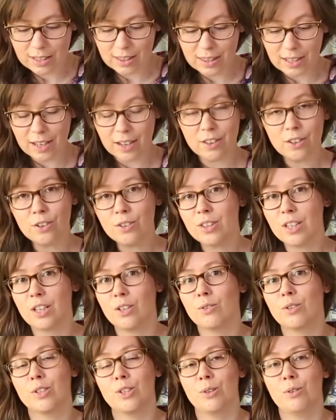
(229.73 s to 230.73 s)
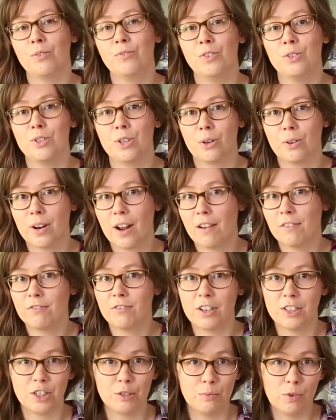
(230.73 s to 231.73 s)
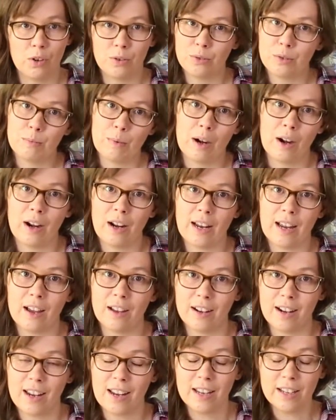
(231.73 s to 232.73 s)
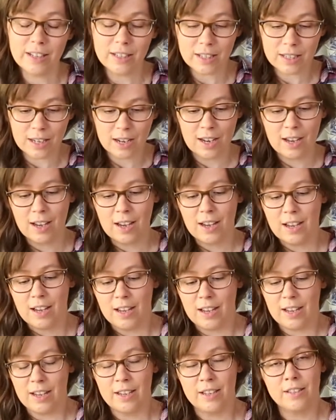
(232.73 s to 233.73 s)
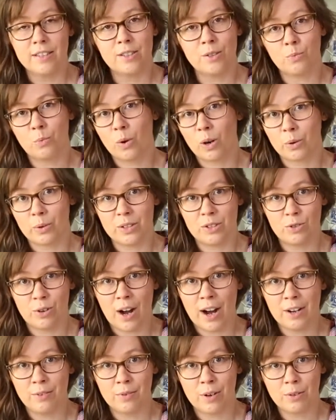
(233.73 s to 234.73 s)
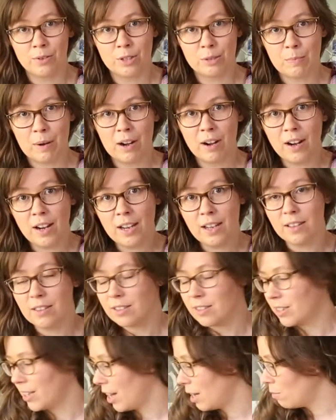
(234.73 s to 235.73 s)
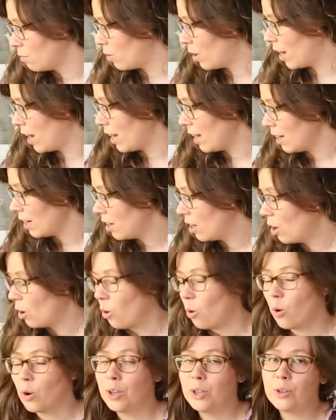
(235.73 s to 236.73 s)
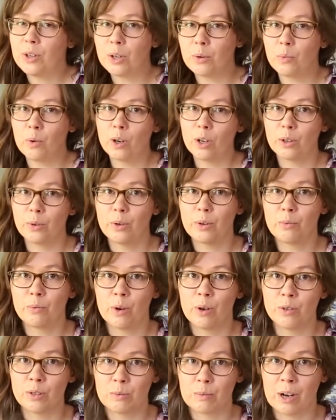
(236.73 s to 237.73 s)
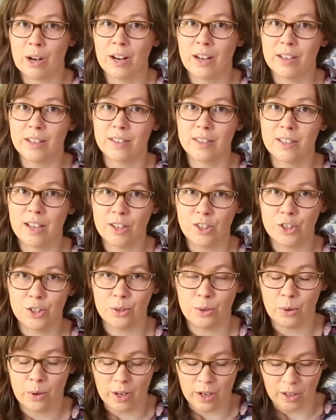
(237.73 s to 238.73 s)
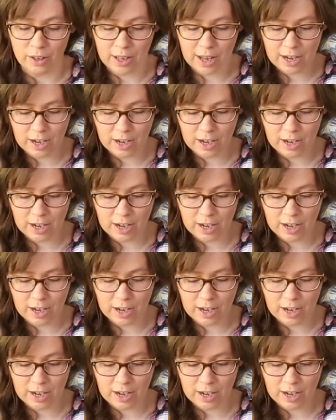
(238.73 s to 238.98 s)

The other thing you can do if you don't have fresh rosemary on hand is work with dried rosemary the same way, or you can work with rosemary essential oil.